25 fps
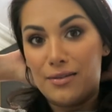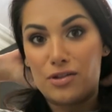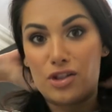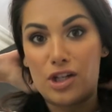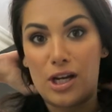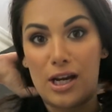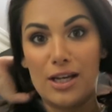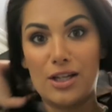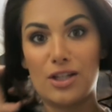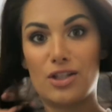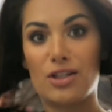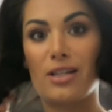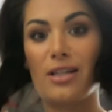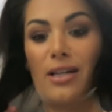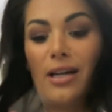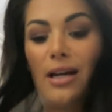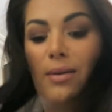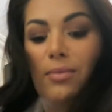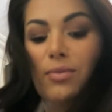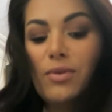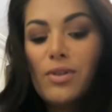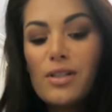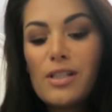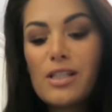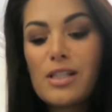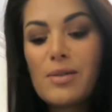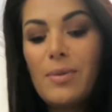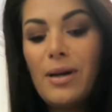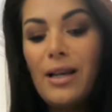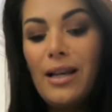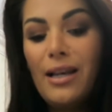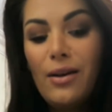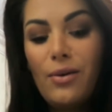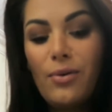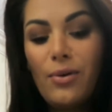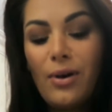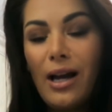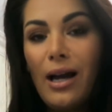I've changed cameras to my
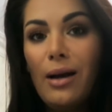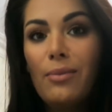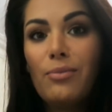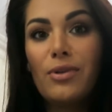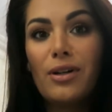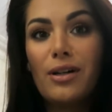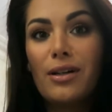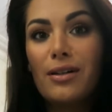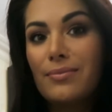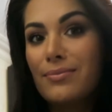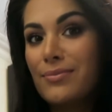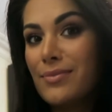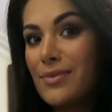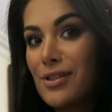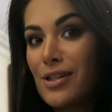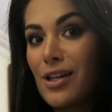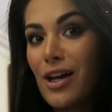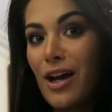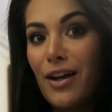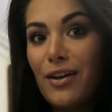little camera, so